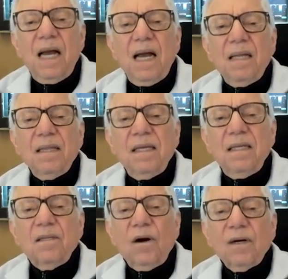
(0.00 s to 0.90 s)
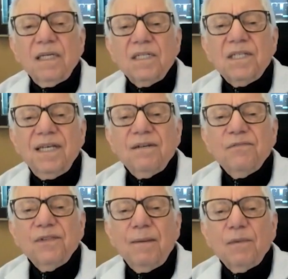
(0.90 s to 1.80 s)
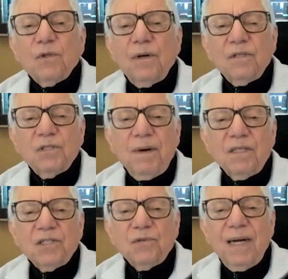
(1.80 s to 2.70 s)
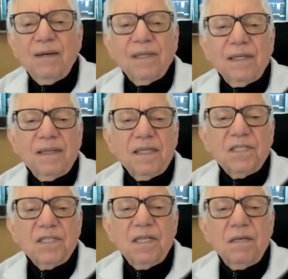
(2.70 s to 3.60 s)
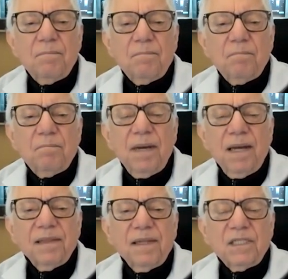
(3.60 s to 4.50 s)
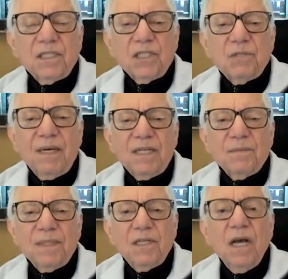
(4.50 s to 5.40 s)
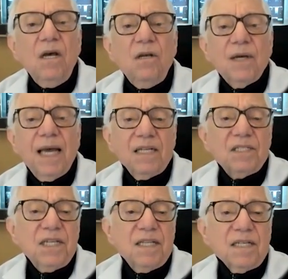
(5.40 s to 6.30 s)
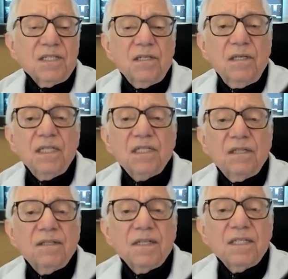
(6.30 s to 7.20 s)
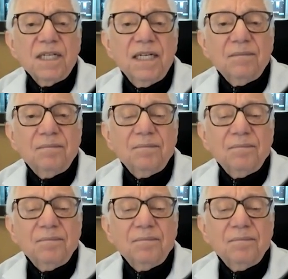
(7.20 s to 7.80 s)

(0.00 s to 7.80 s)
and the dark is the inflammatory response around it. And this is the pathologic specimen. You can't see this. It's under the skin.